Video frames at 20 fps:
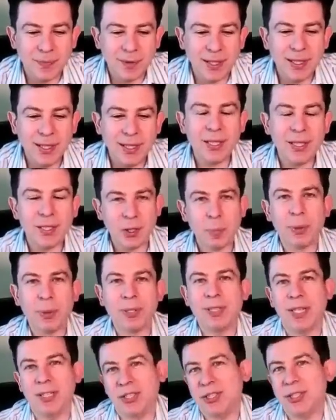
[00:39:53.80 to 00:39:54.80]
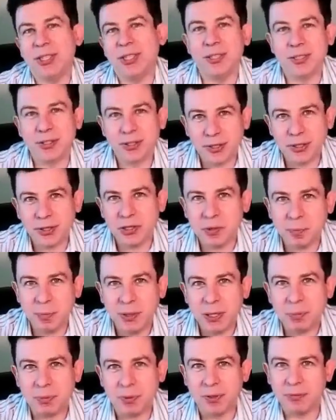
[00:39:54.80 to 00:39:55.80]
it could potentially discourage
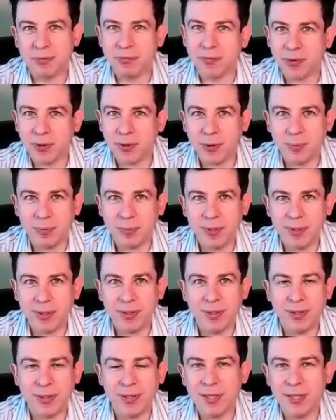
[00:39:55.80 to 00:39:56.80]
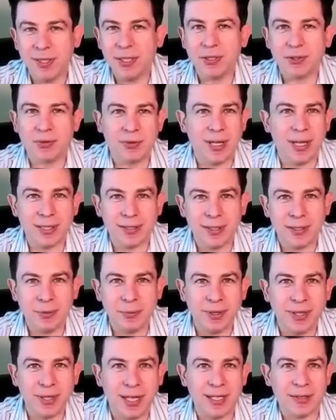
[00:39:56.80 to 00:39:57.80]
people from interacting
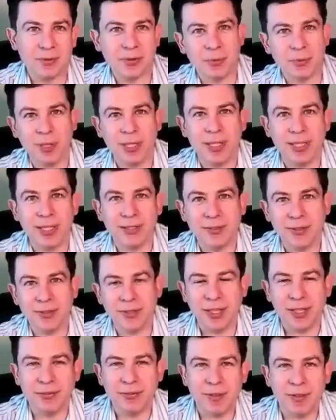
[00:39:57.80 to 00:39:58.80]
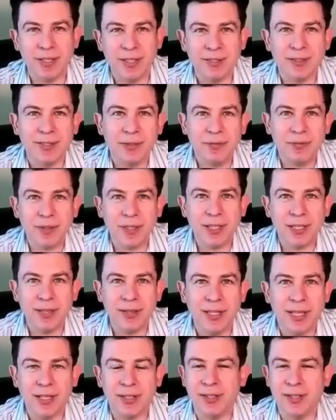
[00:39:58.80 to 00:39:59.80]
with cancer, brain cancer their life. So, and it's definitely,
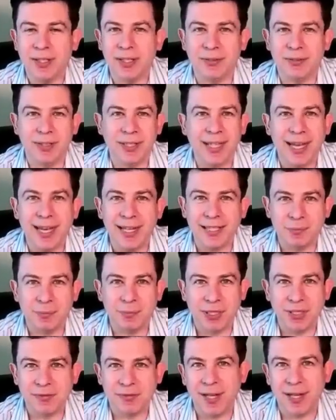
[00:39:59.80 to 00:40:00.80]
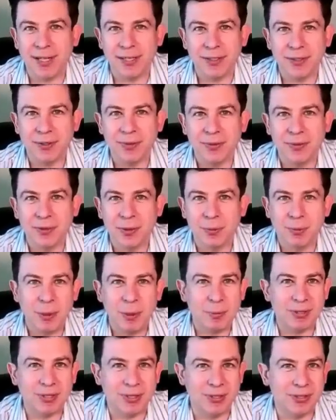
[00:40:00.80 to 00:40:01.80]
I don't think it really adds much value to
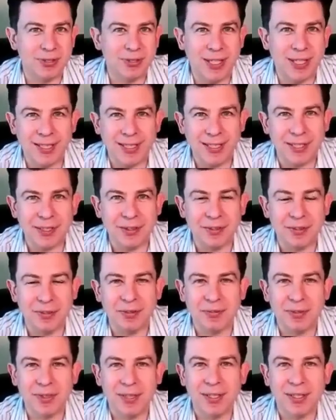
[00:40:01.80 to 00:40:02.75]
people's understanding of,